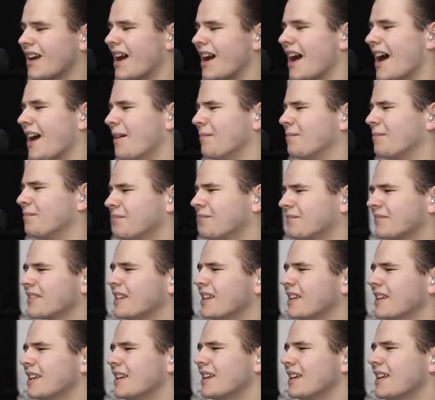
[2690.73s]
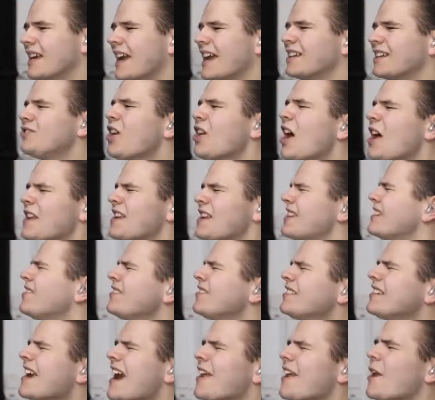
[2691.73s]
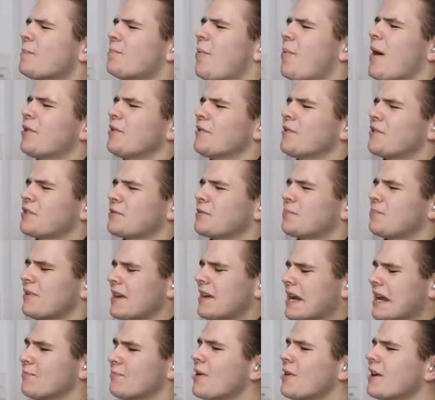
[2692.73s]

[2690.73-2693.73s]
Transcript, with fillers: Uh, it's not. You cannot butter this plane.